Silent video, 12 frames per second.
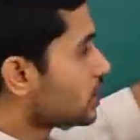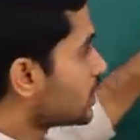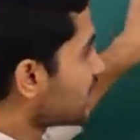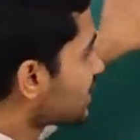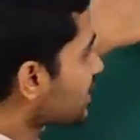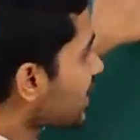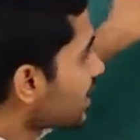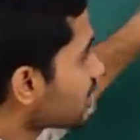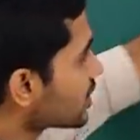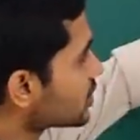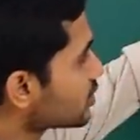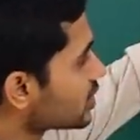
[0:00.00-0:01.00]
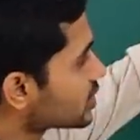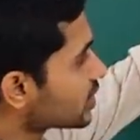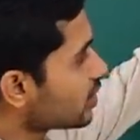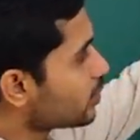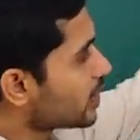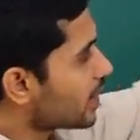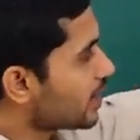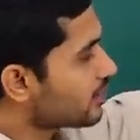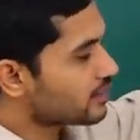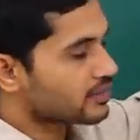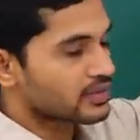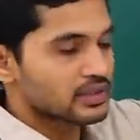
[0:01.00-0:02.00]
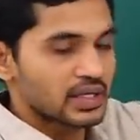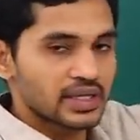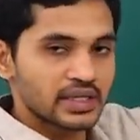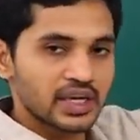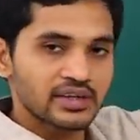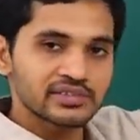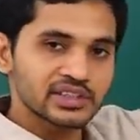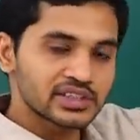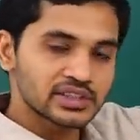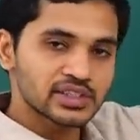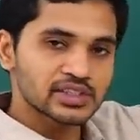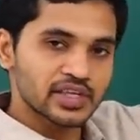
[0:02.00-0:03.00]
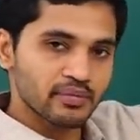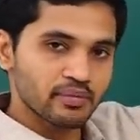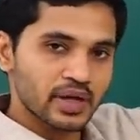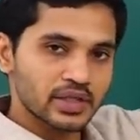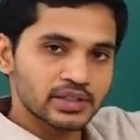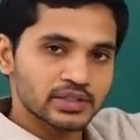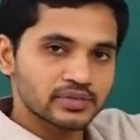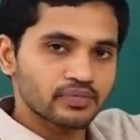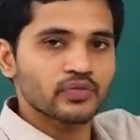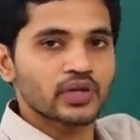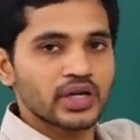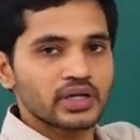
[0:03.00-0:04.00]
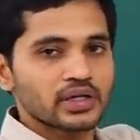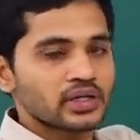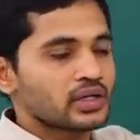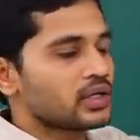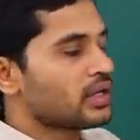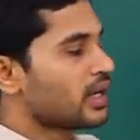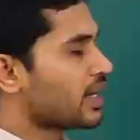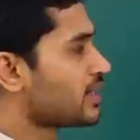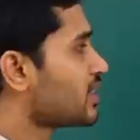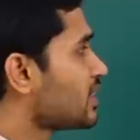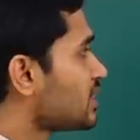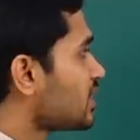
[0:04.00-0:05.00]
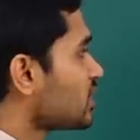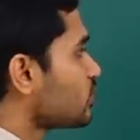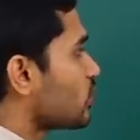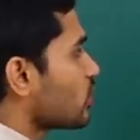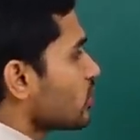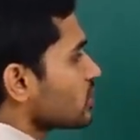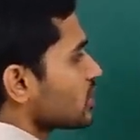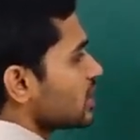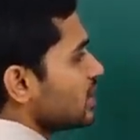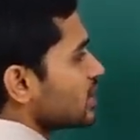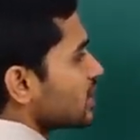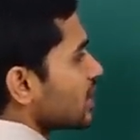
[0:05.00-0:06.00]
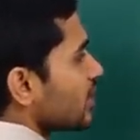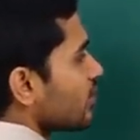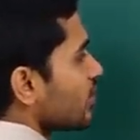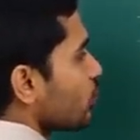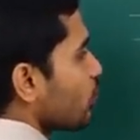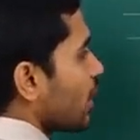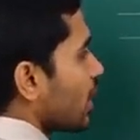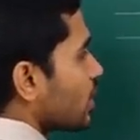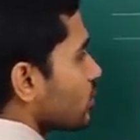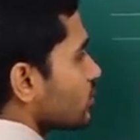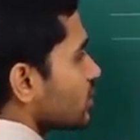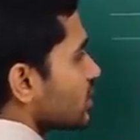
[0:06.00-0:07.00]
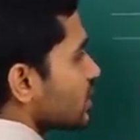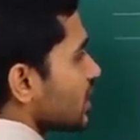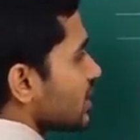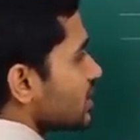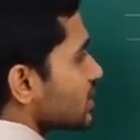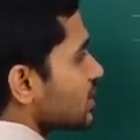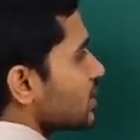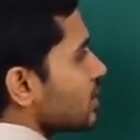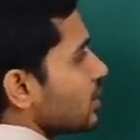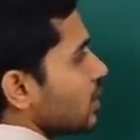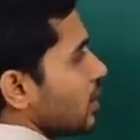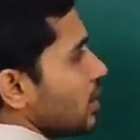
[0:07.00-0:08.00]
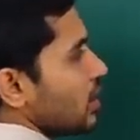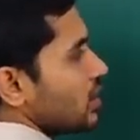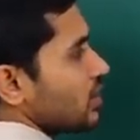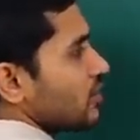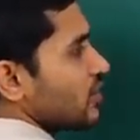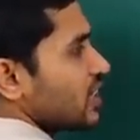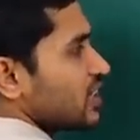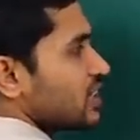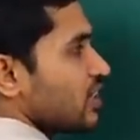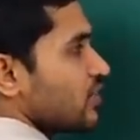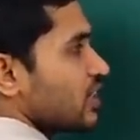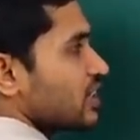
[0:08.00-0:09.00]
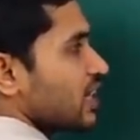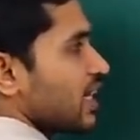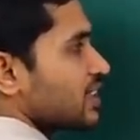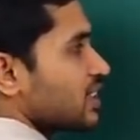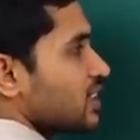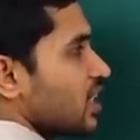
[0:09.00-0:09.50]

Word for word: these light rays will still behave and converge in the same manner right and the reason is because each and every part of this lens uh, the first surface has the